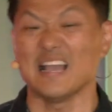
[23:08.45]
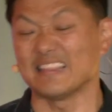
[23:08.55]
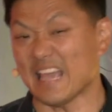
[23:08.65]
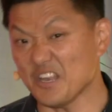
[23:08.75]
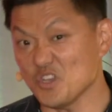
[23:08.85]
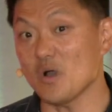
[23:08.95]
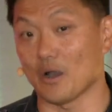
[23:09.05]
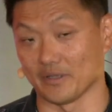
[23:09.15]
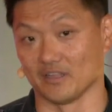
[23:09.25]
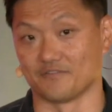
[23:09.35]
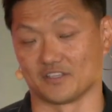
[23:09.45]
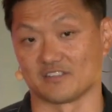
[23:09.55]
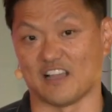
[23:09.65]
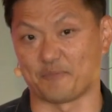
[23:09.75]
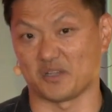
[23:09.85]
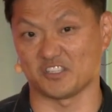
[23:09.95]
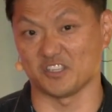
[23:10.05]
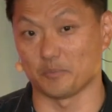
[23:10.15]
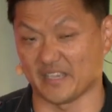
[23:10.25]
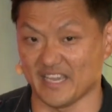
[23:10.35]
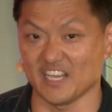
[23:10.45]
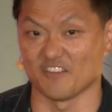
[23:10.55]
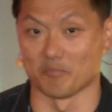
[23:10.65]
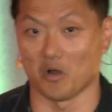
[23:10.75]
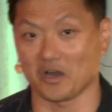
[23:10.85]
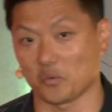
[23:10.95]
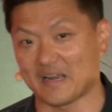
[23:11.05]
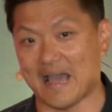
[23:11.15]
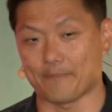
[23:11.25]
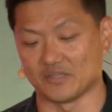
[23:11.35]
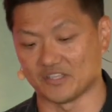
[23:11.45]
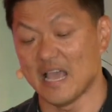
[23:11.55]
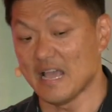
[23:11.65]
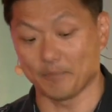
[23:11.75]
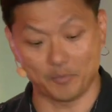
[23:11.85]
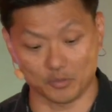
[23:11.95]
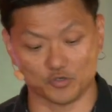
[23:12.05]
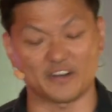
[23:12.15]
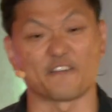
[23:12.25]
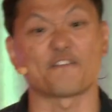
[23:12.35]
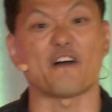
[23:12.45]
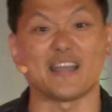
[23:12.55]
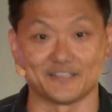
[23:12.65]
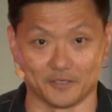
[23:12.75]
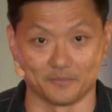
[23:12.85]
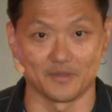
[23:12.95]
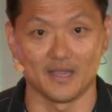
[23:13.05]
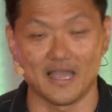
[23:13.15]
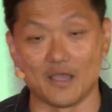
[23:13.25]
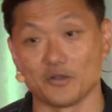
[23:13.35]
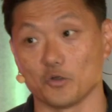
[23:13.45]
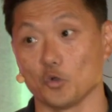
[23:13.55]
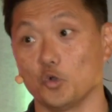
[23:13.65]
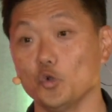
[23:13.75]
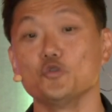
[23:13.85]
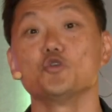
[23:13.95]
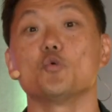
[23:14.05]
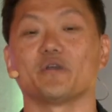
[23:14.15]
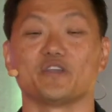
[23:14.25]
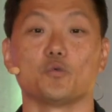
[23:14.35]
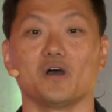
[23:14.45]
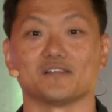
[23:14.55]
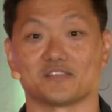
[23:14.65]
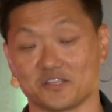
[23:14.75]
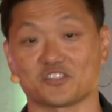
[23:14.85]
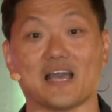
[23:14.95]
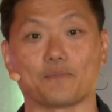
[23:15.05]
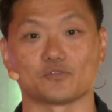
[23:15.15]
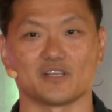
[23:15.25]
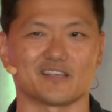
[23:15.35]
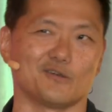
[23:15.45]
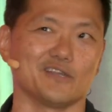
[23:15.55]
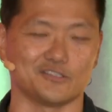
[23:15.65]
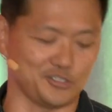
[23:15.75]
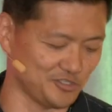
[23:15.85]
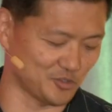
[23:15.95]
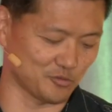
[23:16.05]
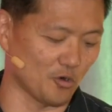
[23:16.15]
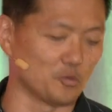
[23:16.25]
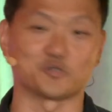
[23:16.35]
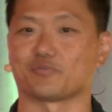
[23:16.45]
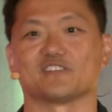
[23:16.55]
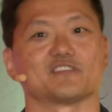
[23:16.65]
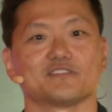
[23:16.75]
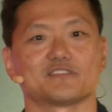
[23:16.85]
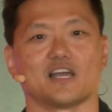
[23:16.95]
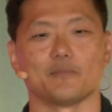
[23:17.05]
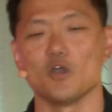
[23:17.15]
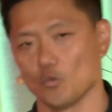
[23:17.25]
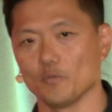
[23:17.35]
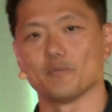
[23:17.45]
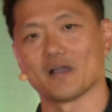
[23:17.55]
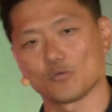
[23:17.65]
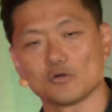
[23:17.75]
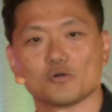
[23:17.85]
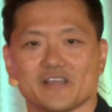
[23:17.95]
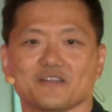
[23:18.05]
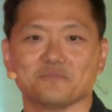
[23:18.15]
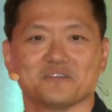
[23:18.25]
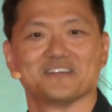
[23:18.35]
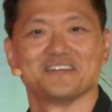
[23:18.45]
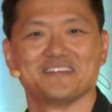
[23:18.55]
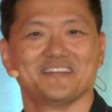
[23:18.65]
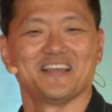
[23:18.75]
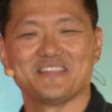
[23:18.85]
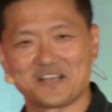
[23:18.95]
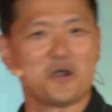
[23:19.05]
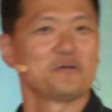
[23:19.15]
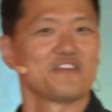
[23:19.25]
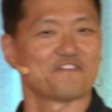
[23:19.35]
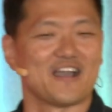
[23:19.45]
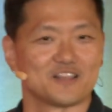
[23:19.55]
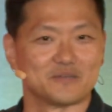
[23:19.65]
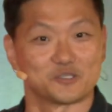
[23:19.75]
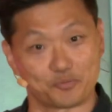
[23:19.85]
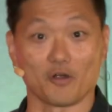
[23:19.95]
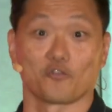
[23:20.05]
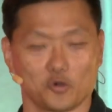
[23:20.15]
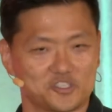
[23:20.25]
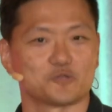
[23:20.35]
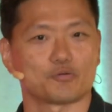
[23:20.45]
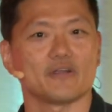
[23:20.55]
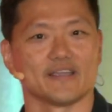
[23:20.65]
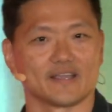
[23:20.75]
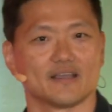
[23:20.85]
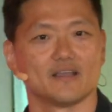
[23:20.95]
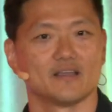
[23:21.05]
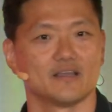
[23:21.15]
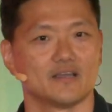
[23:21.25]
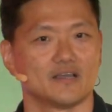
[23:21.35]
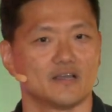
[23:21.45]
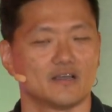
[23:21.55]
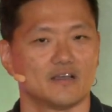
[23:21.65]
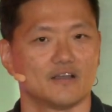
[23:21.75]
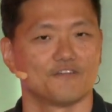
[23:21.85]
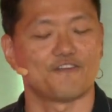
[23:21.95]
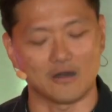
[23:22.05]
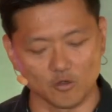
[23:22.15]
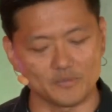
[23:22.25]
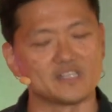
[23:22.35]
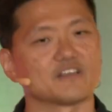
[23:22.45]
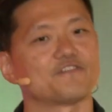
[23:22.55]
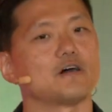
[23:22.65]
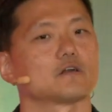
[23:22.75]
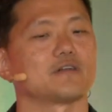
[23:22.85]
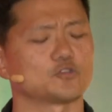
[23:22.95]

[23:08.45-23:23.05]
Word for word: They knew how he lived his life because in the beginning of Mark, what happens? People were trying to find him. And who knew where he was? The disciples, they're like, oh yeah, Jesus always prays at this time. We'll be back. We'll go get him. And they go and they find him. And of course, he's praying. Follow me as I follow Christ.